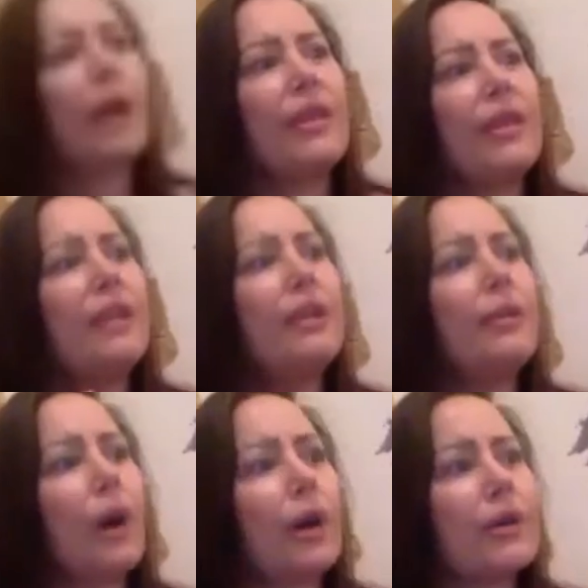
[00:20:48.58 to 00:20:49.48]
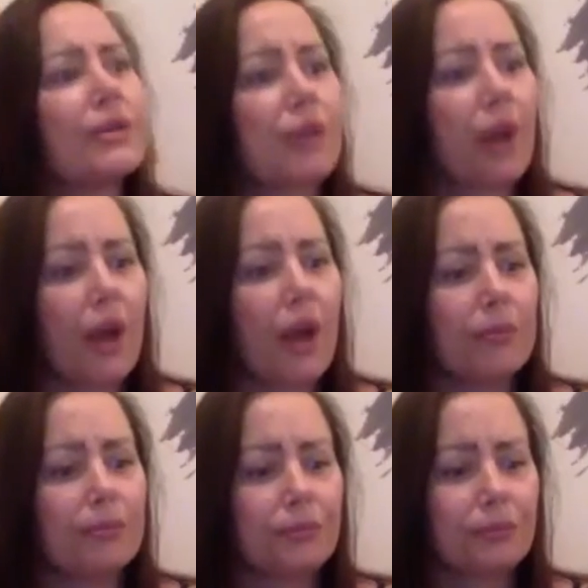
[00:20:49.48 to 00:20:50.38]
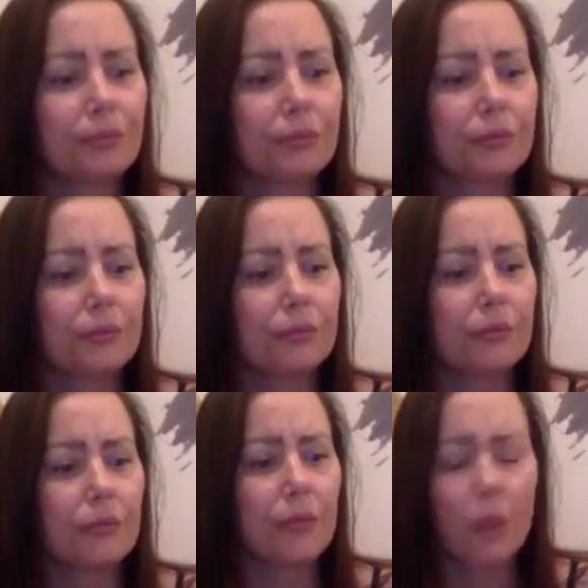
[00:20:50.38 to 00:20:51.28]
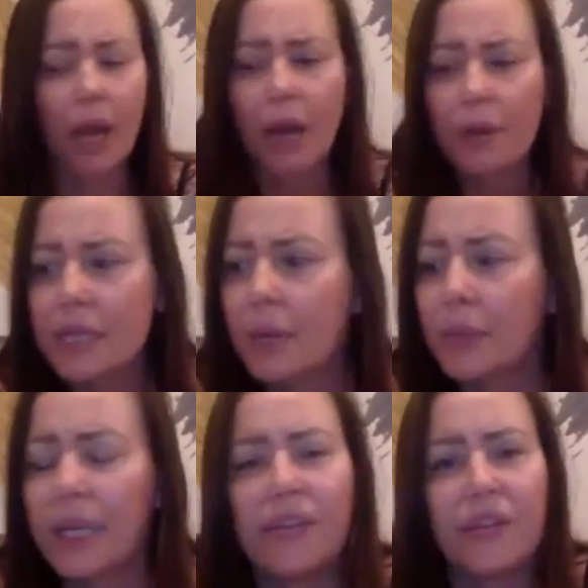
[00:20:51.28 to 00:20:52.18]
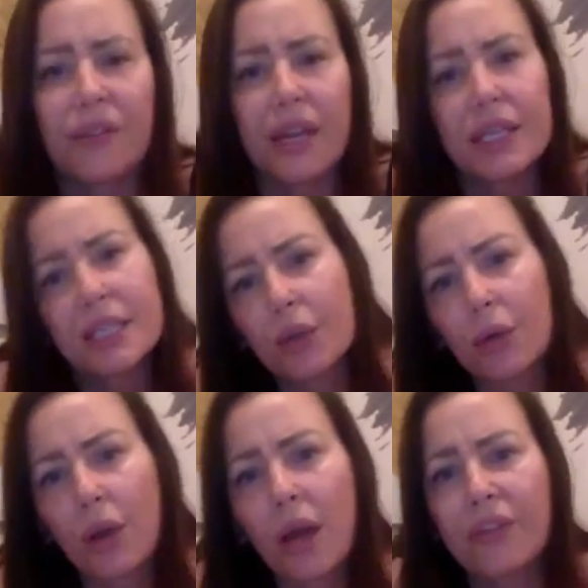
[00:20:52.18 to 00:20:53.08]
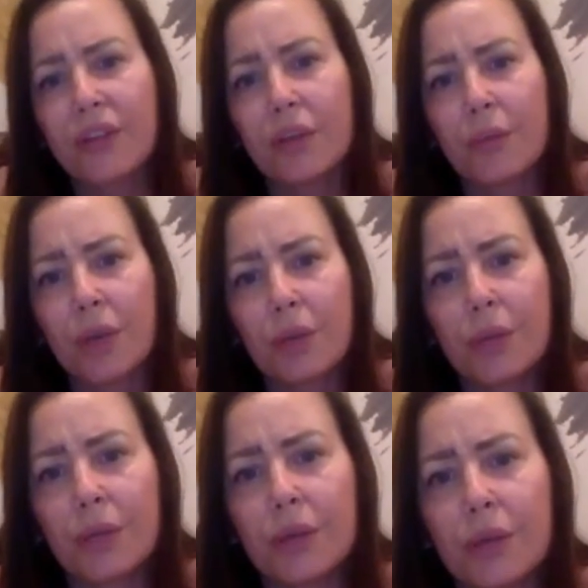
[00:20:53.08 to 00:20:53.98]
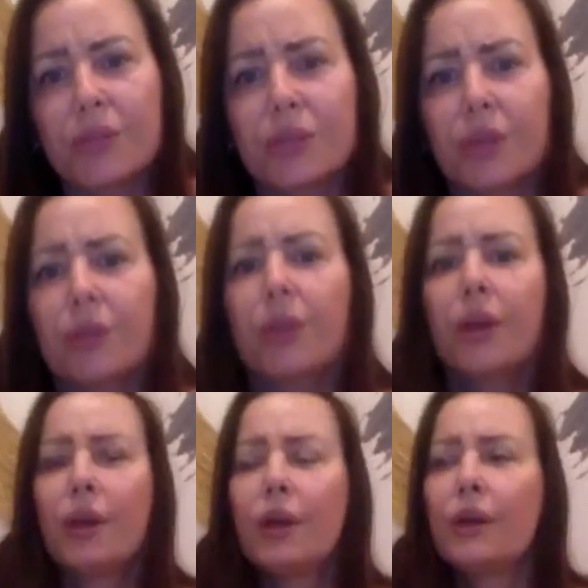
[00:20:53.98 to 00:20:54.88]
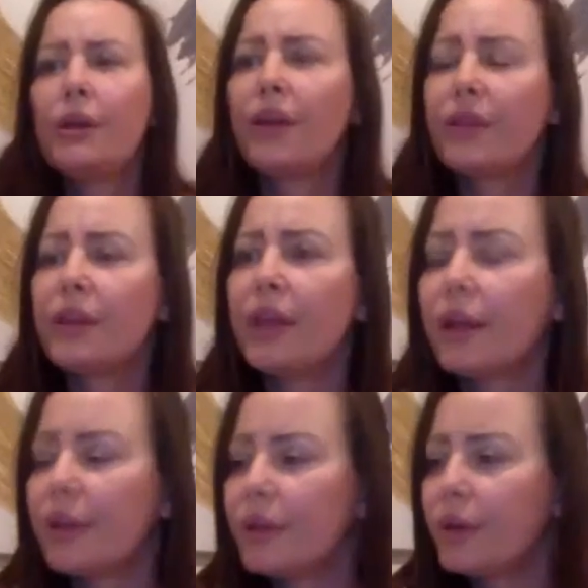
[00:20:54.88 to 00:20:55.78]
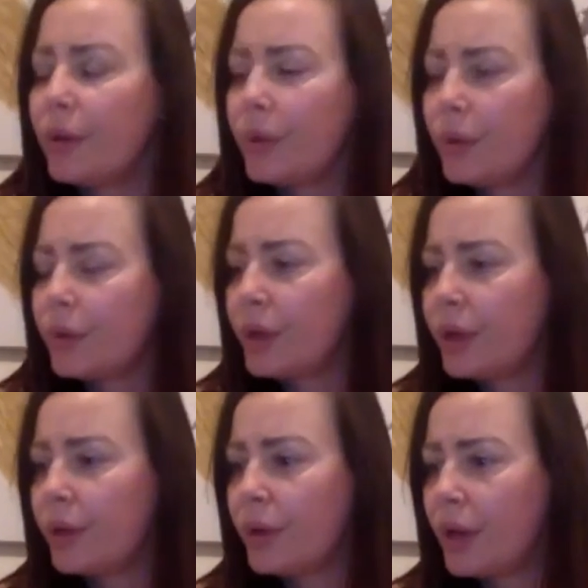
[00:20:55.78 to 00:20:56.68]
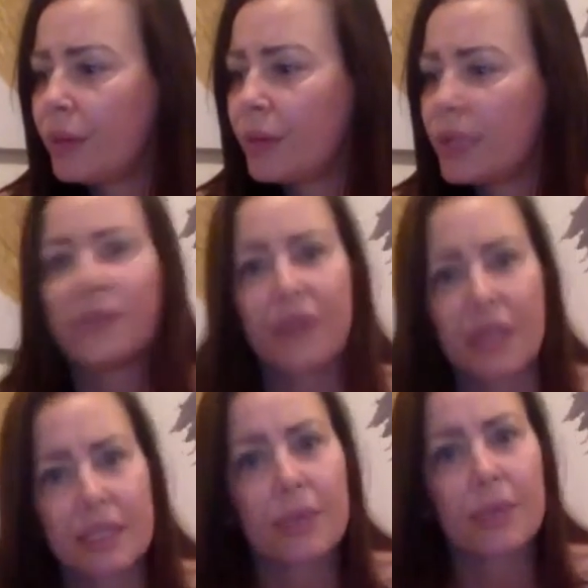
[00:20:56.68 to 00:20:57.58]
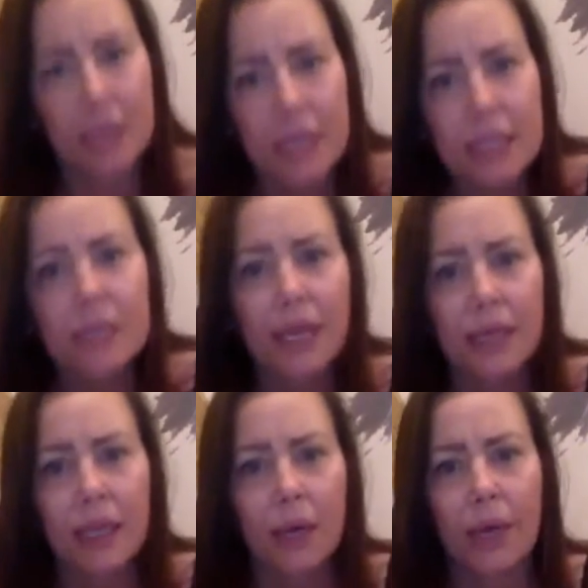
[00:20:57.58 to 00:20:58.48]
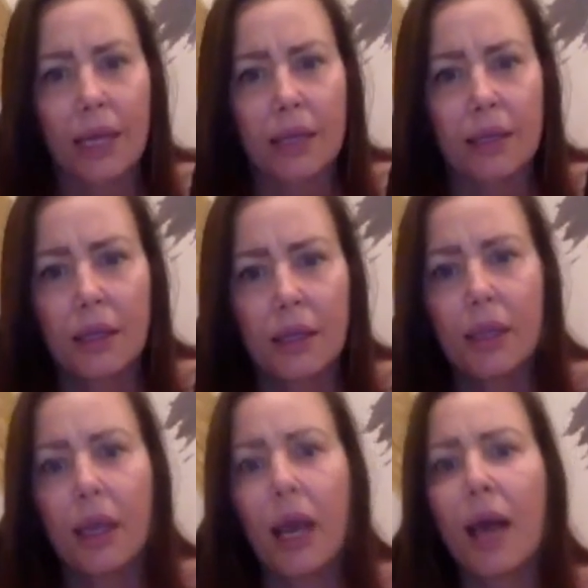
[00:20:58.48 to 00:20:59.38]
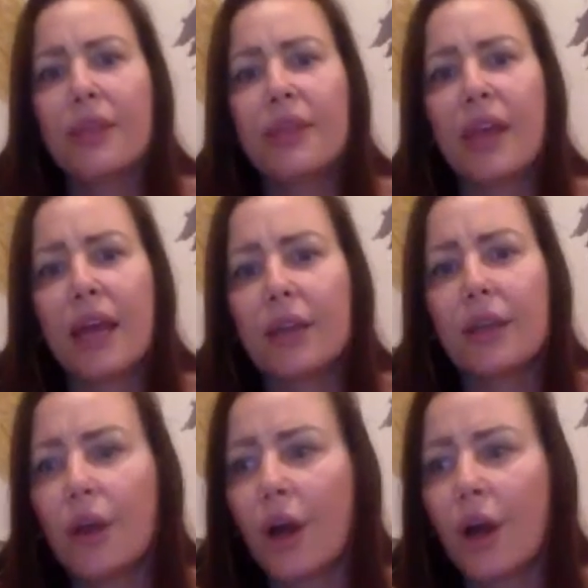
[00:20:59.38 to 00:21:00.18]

then you ask, well, how is that belief affecting your life at the moment? And so you have a thing, and you're like, well, you know, it's affecting me in this way and that way. And then,